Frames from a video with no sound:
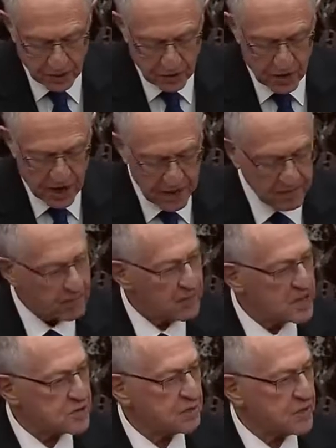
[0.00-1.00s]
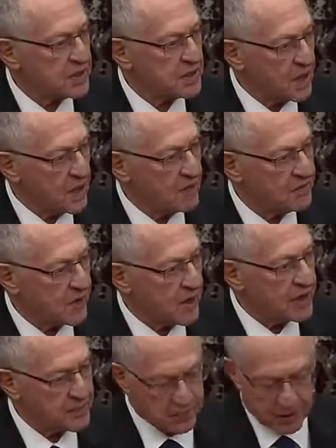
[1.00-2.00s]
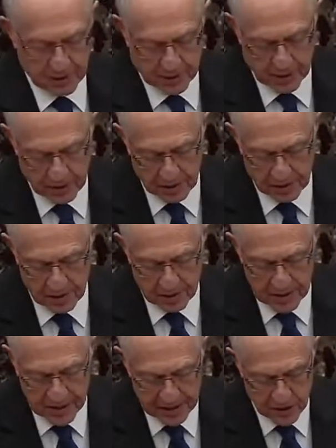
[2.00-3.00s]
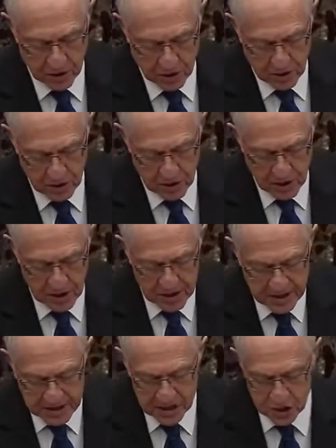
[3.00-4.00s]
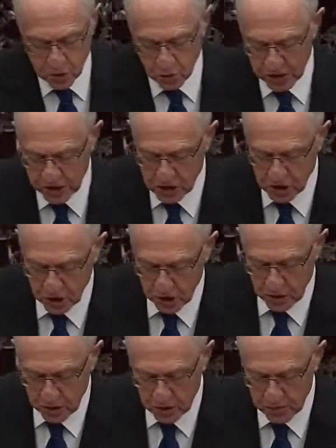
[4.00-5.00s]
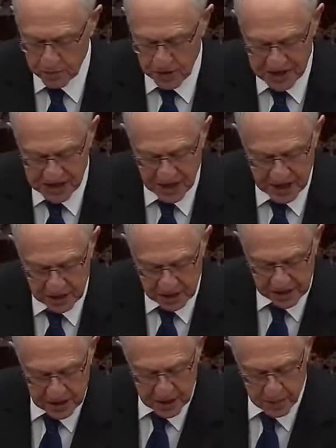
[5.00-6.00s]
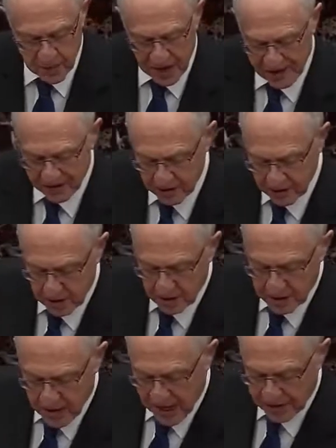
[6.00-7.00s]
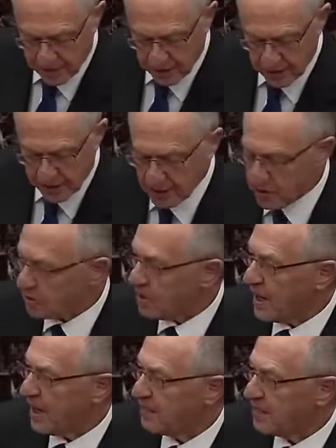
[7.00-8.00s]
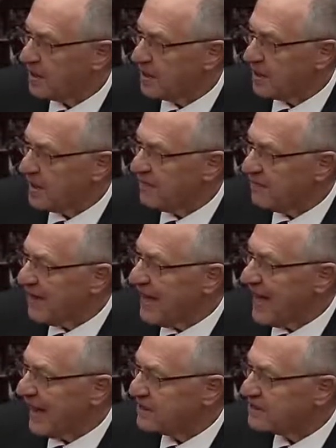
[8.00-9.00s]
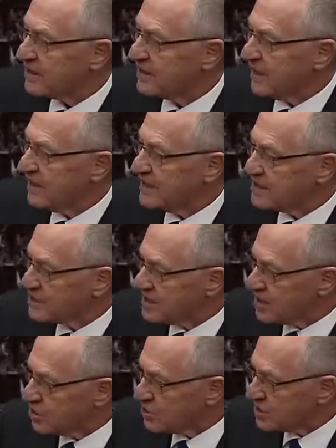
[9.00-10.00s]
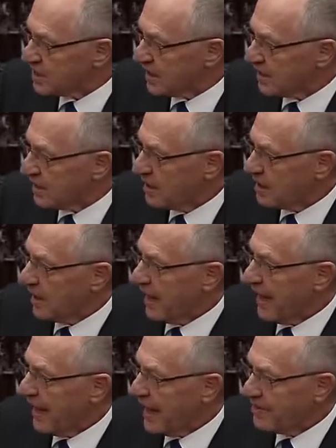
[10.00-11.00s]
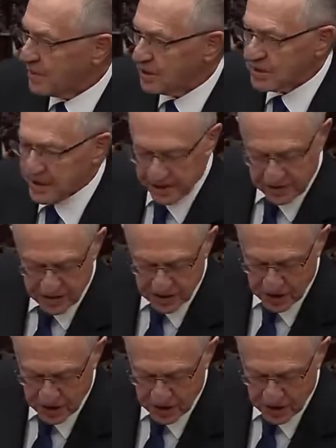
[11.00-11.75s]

crime must be of a political nature. This would exclude President Clinton's private, non-political crime. In fact, and this is interesting, Hamilton's